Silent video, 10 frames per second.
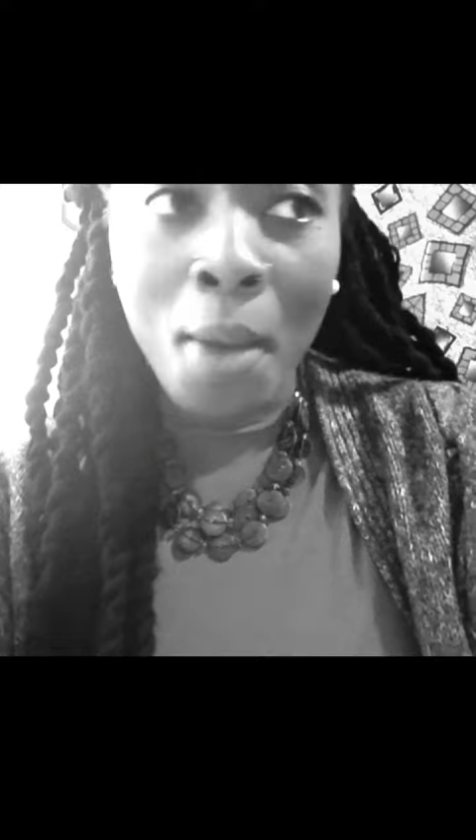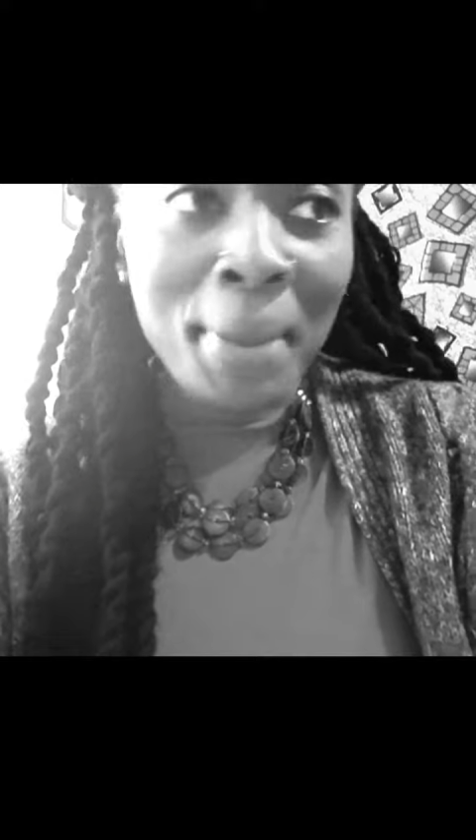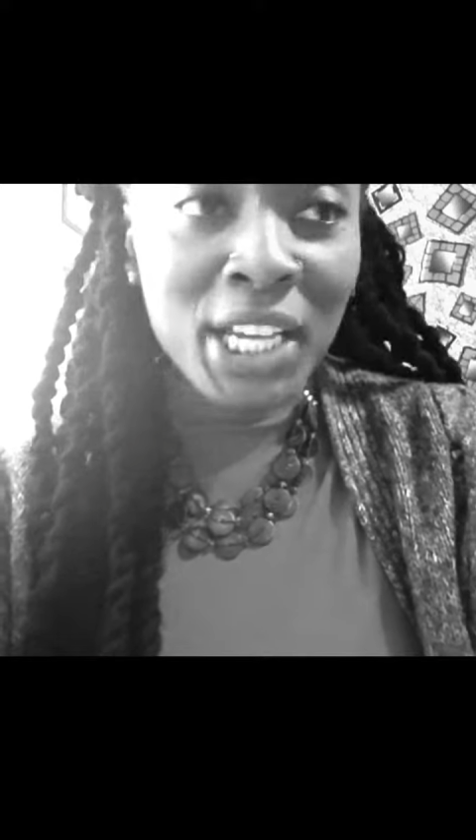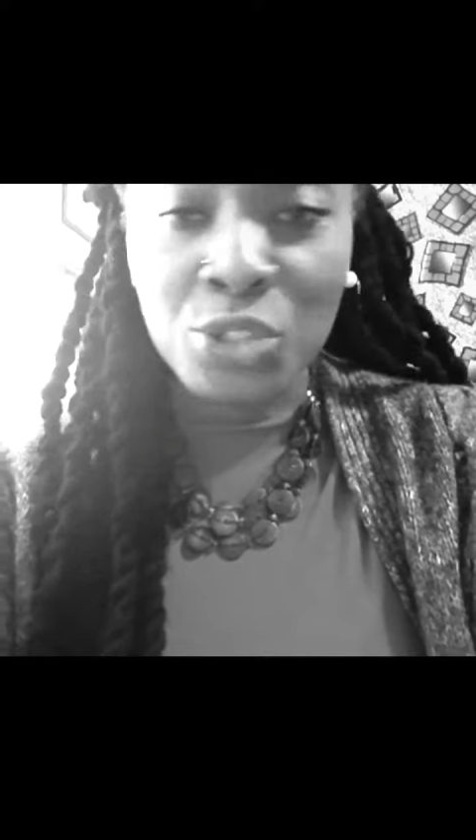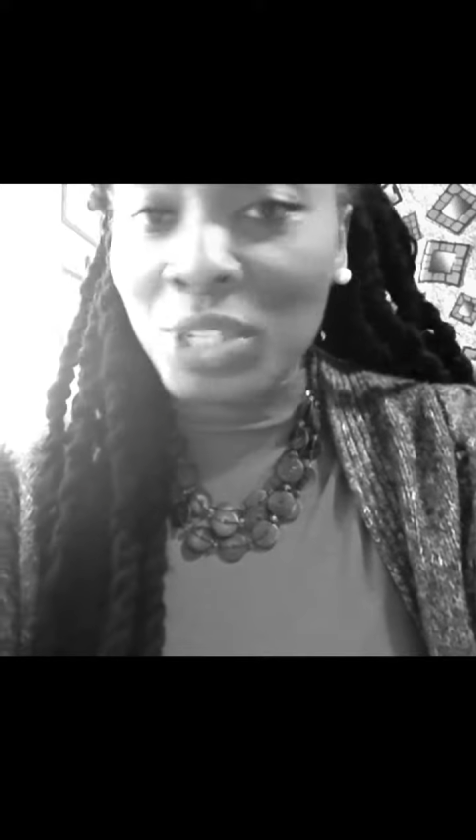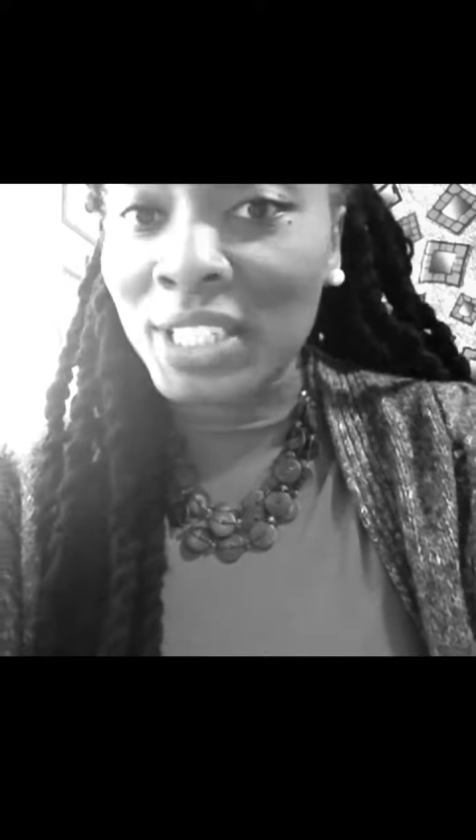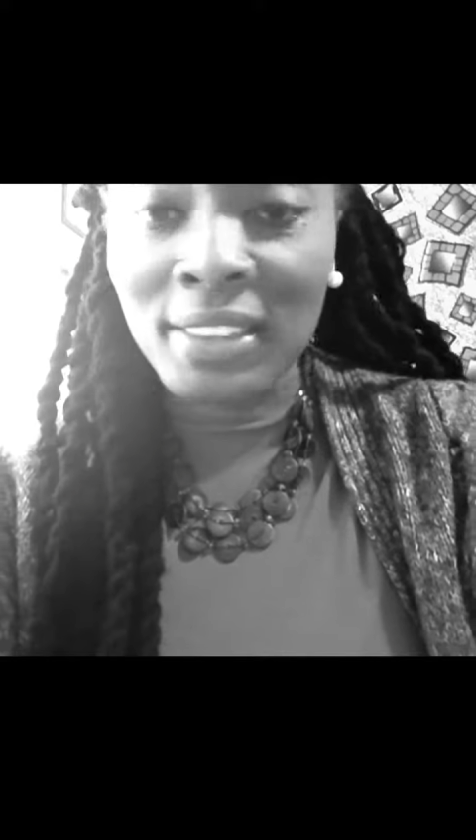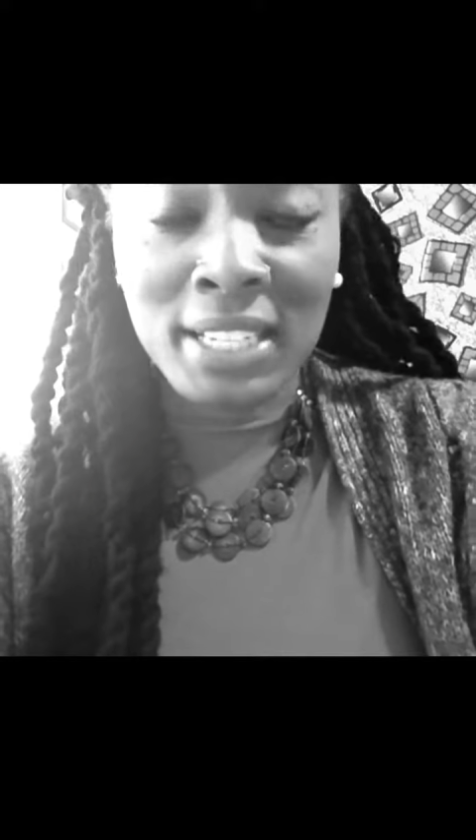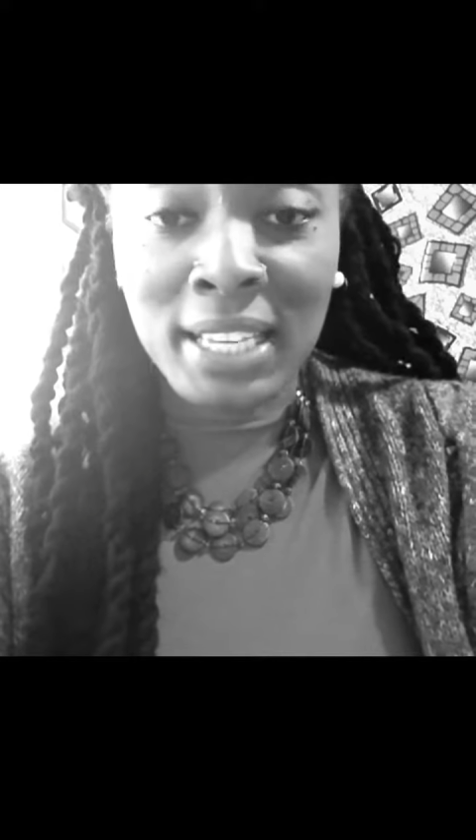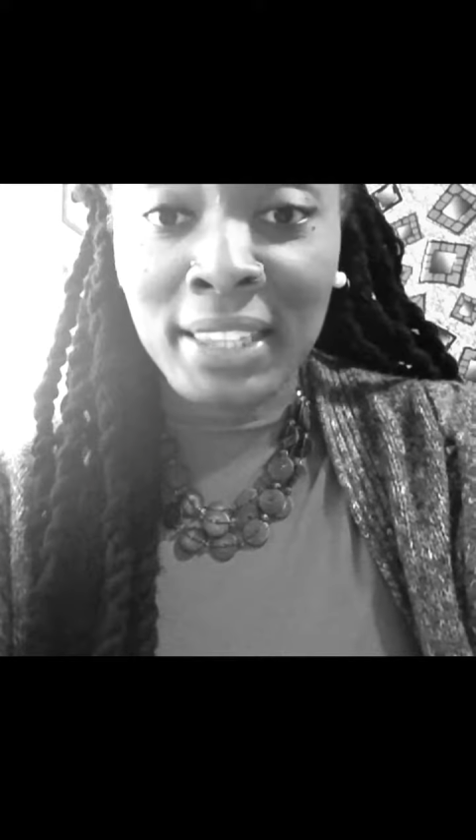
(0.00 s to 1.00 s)
pantries and
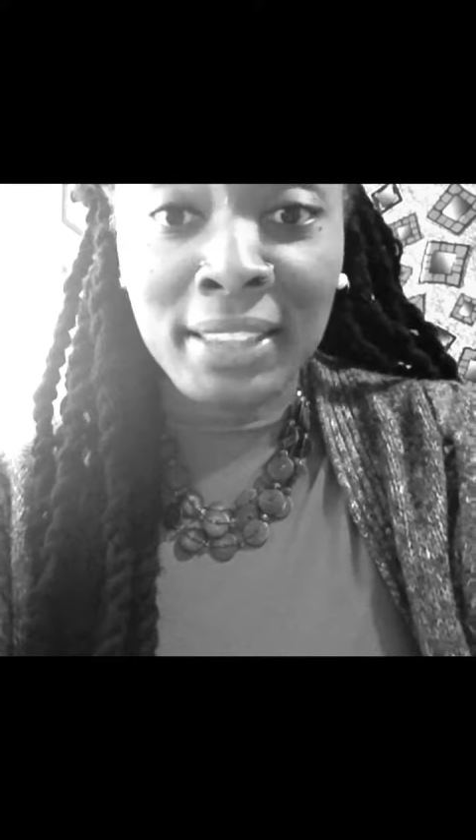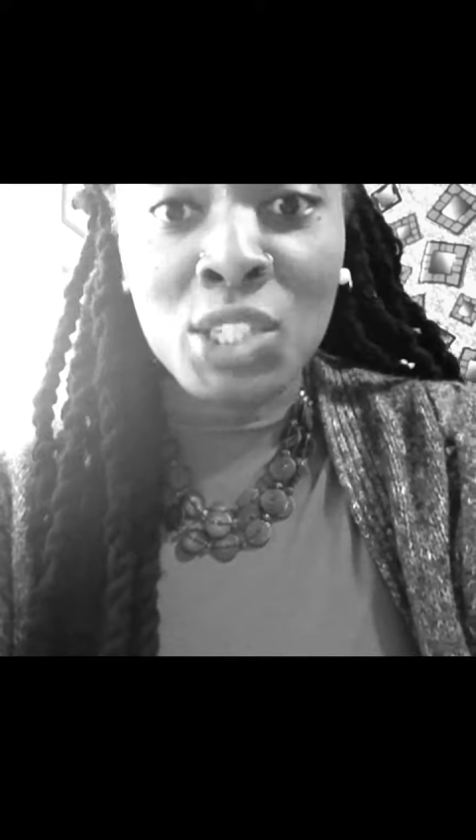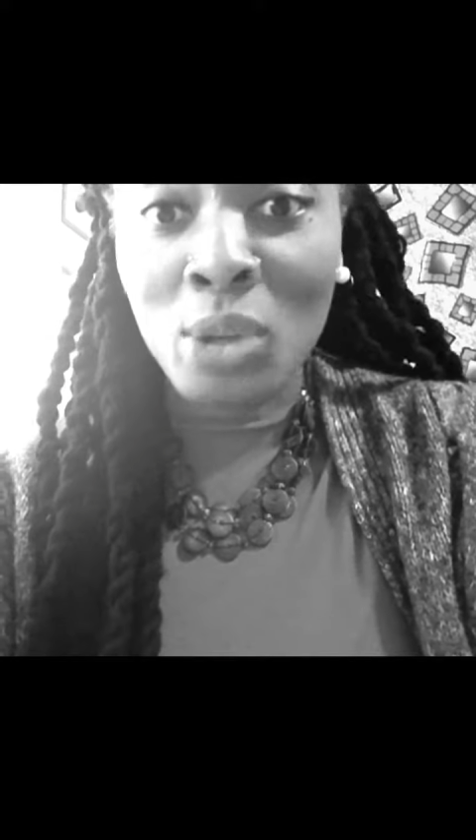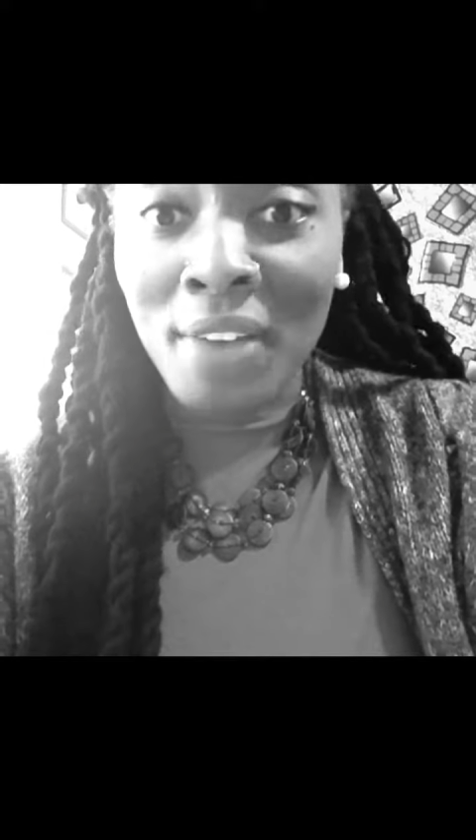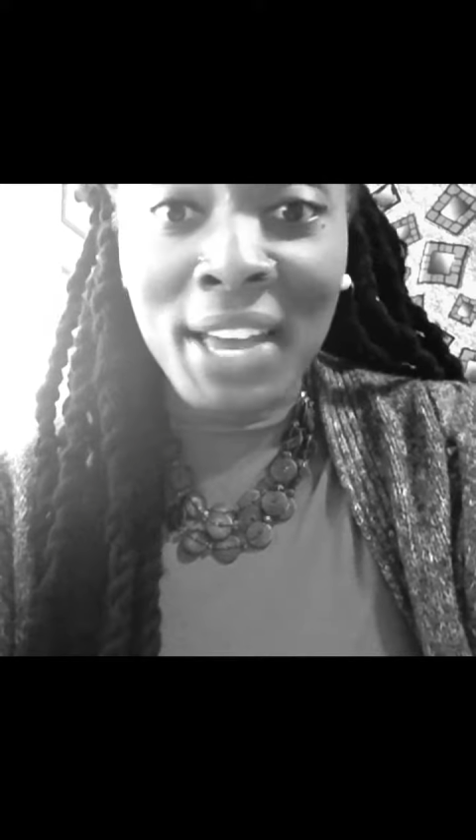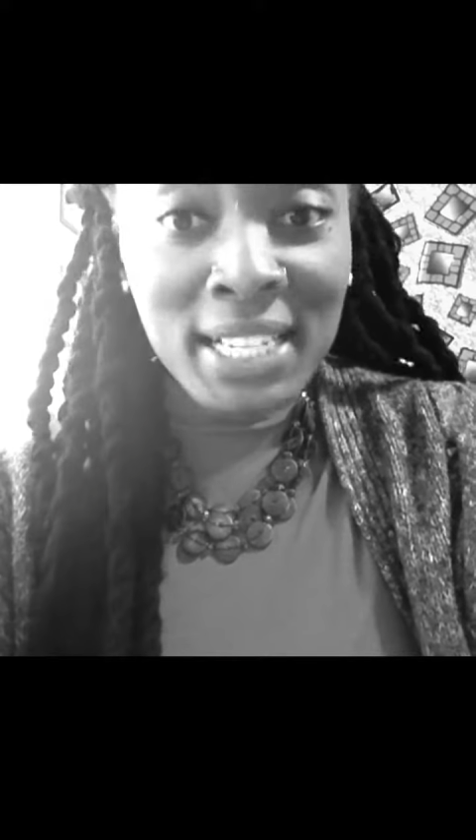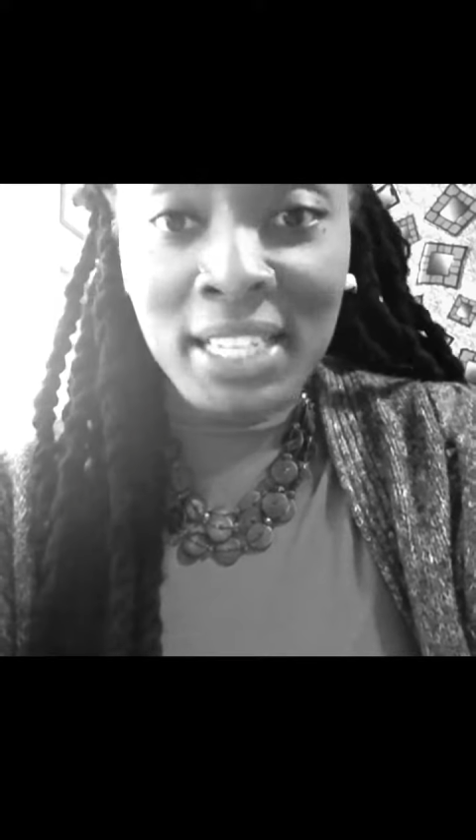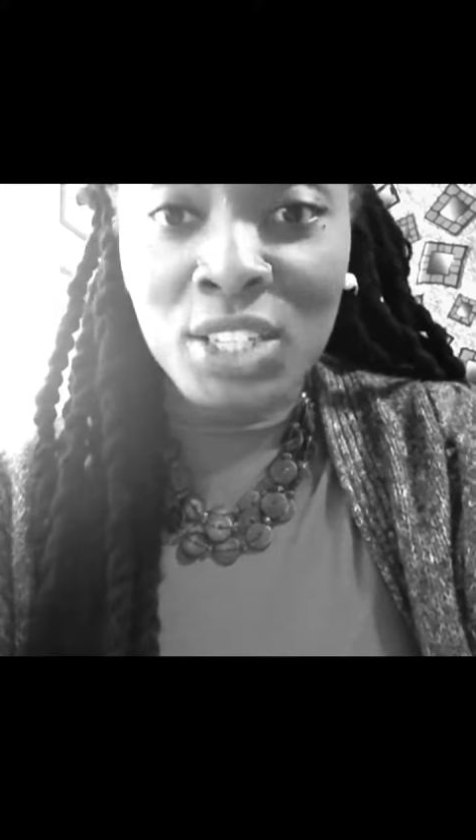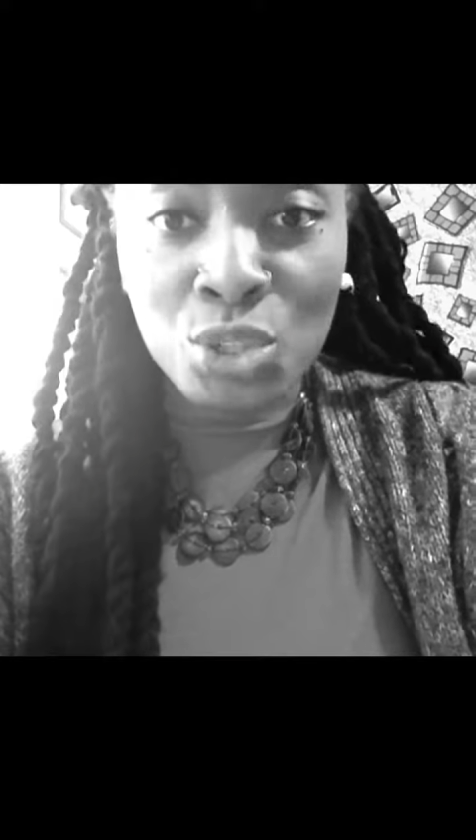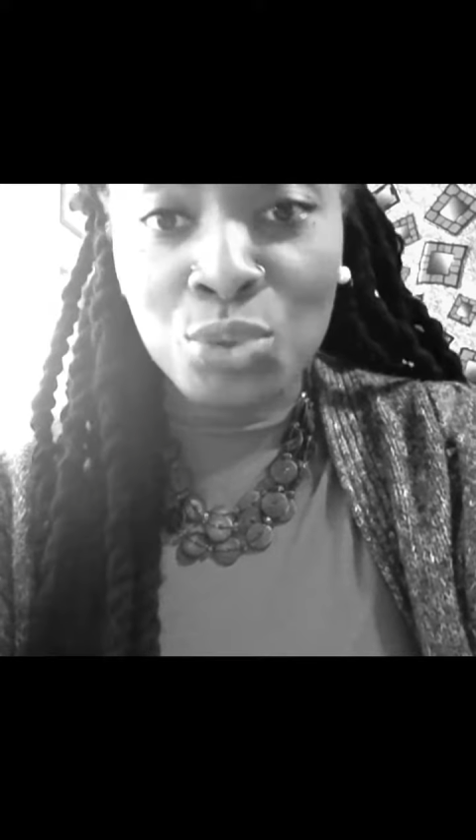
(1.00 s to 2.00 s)
things like that that you have
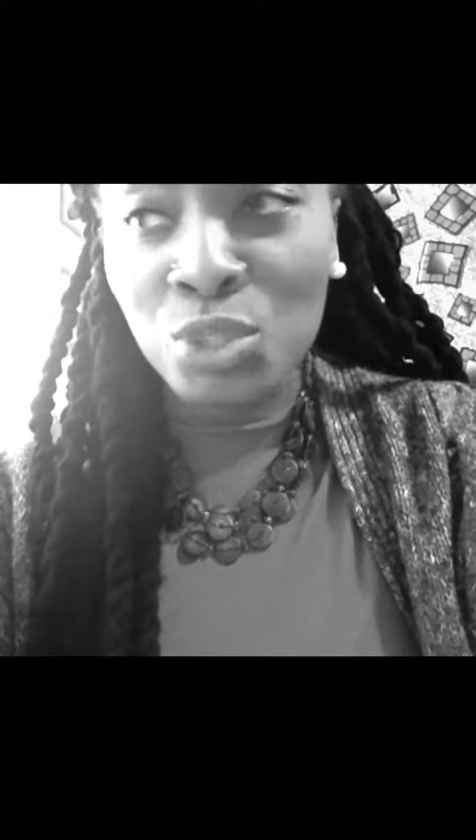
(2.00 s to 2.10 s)
access to.